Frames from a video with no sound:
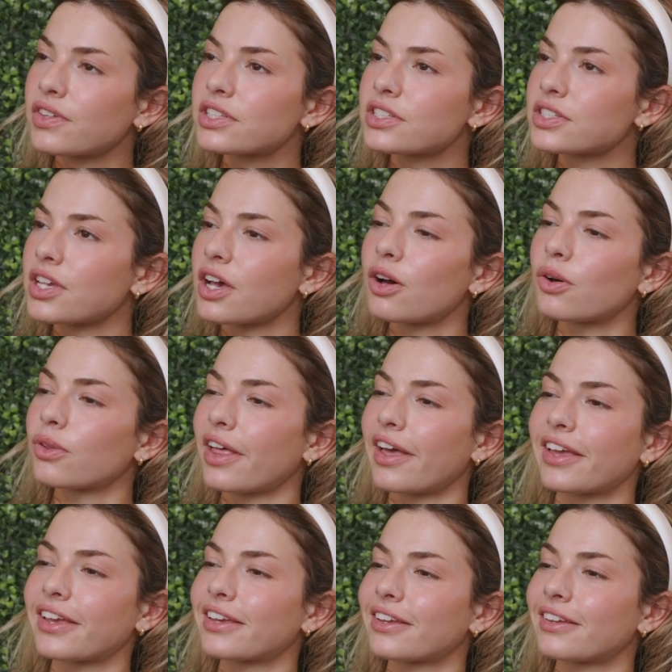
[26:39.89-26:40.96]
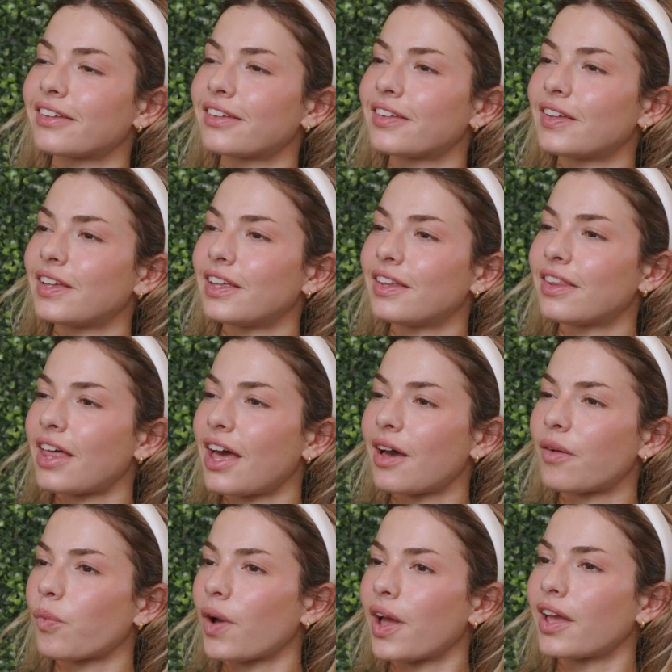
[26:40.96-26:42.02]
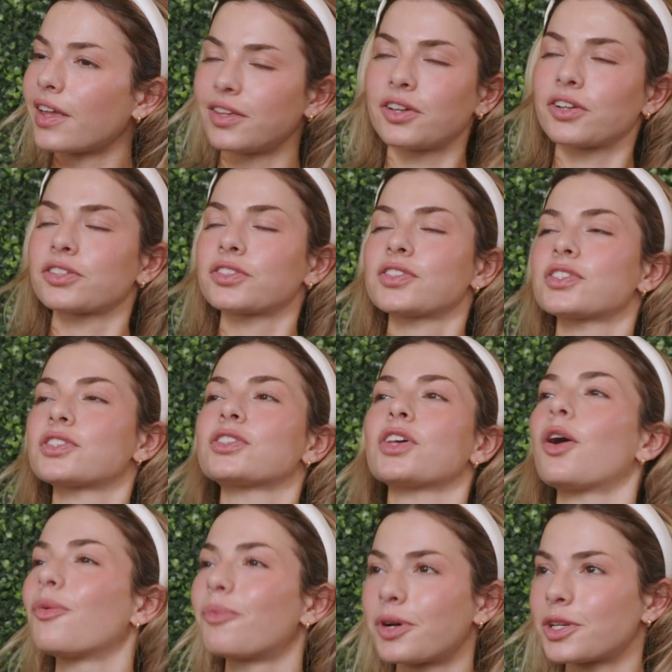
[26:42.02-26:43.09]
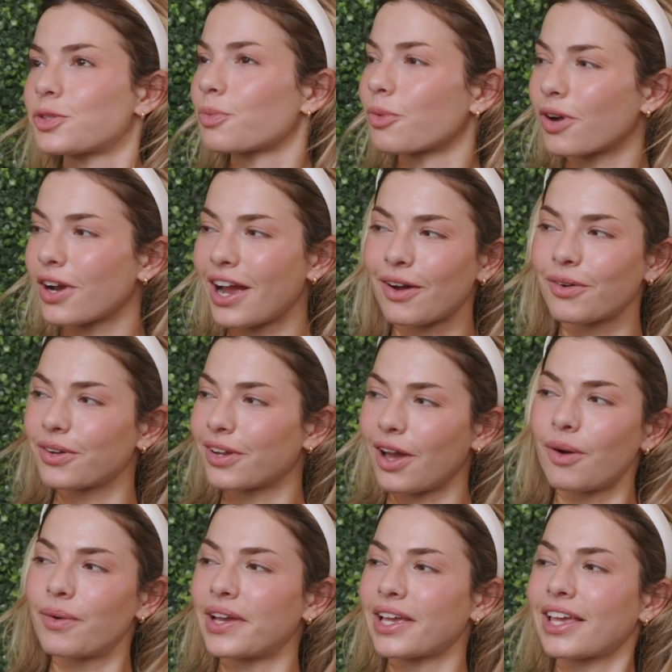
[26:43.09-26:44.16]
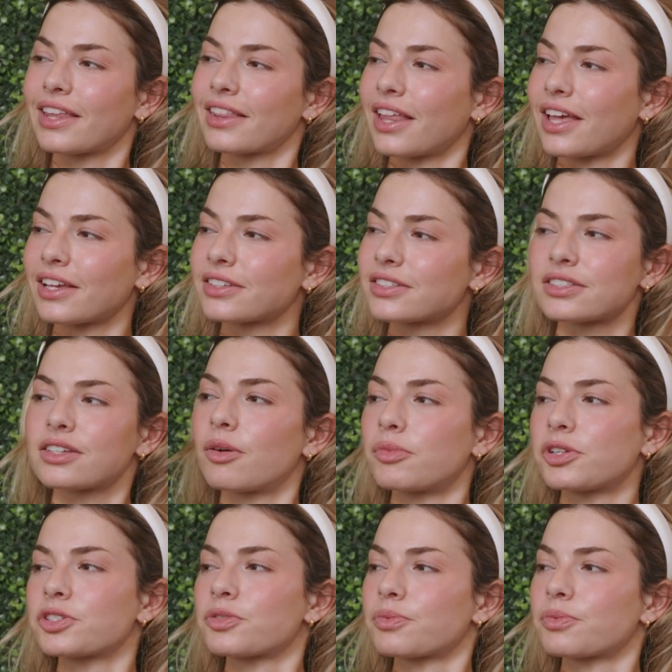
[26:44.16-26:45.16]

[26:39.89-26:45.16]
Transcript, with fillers: quit. so like in that way, you're so much more outgoing and like so much